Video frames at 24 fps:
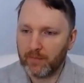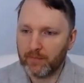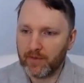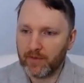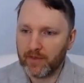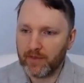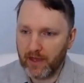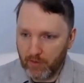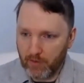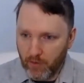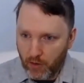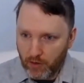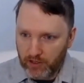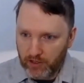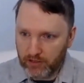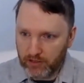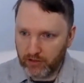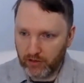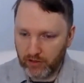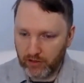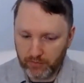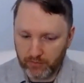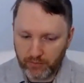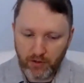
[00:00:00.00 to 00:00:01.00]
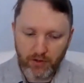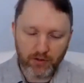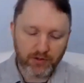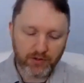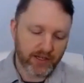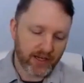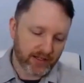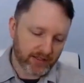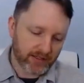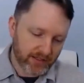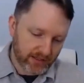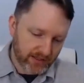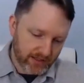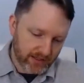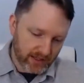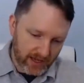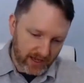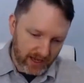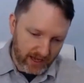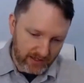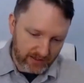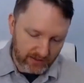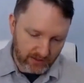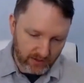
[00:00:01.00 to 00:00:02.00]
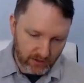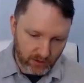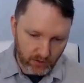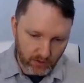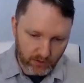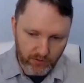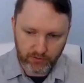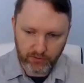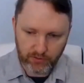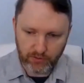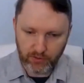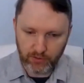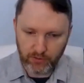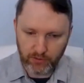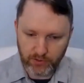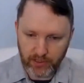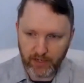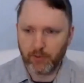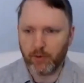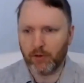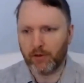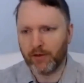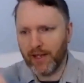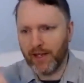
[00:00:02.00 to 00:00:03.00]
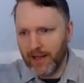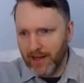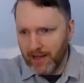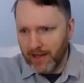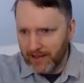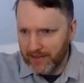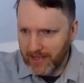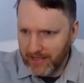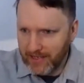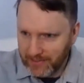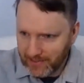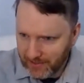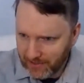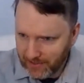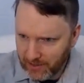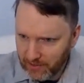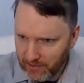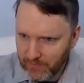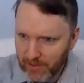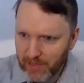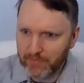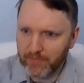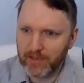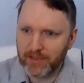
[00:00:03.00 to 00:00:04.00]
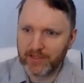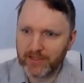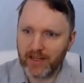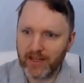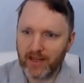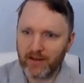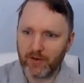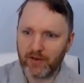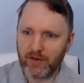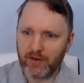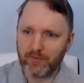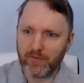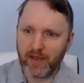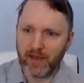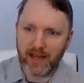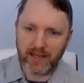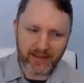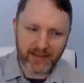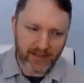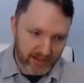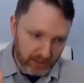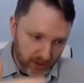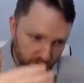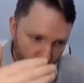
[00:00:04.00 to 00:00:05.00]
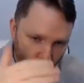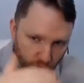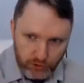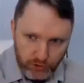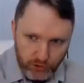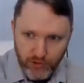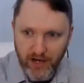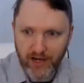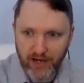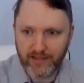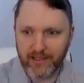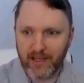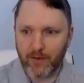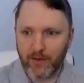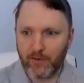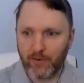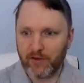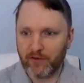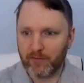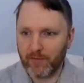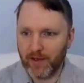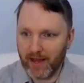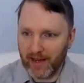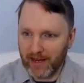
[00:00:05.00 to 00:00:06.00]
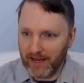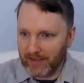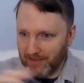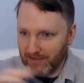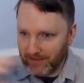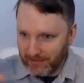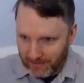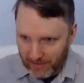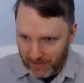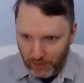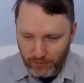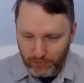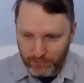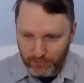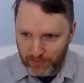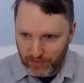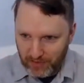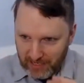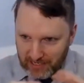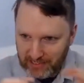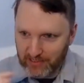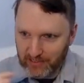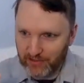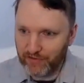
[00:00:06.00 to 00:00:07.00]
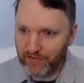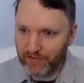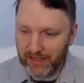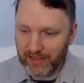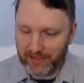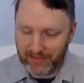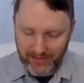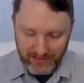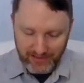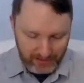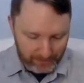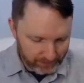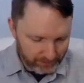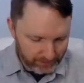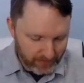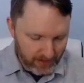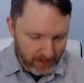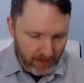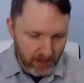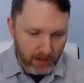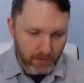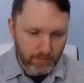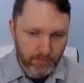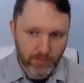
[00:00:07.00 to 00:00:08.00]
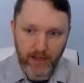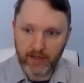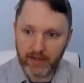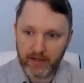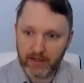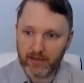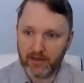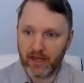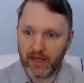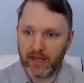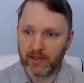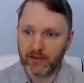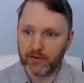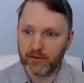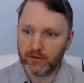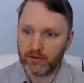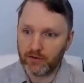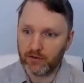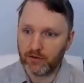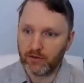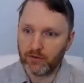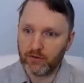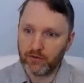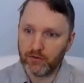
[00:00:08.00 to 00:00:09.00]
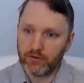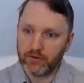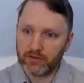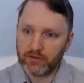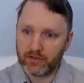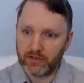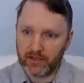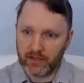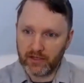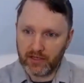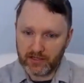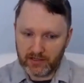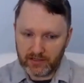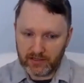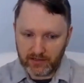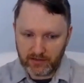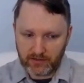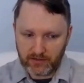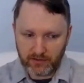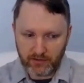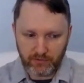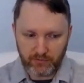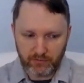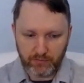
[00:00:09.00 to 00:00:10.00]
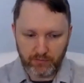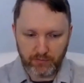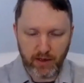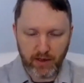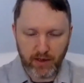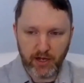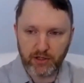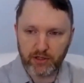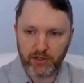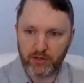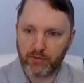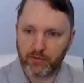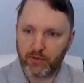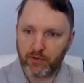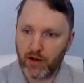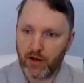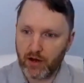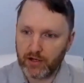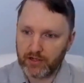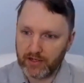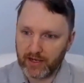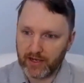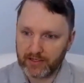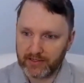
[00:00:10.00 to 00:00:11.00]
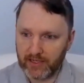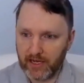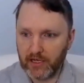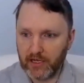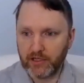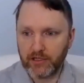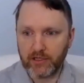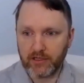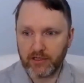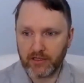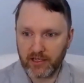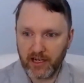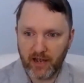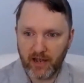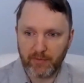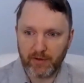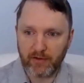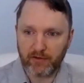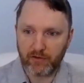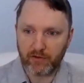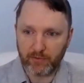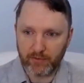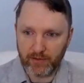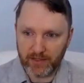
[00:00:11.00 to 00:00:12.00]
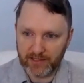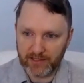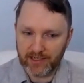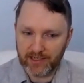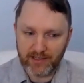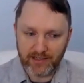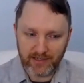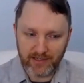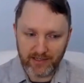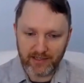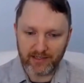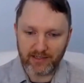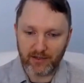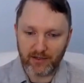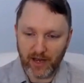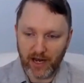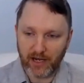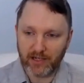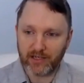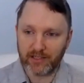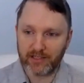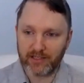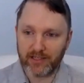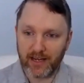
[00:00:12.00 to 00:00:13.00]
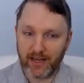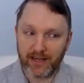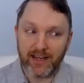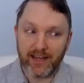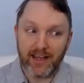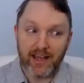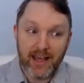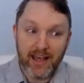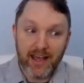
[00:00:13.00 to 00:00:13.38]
their own internal processes. They had to go through, say, well, these are commitments that we've made, these are contracts that we've made, that these are fixed. But they could use this sort of budget prioritization coming from the citizens to actually say,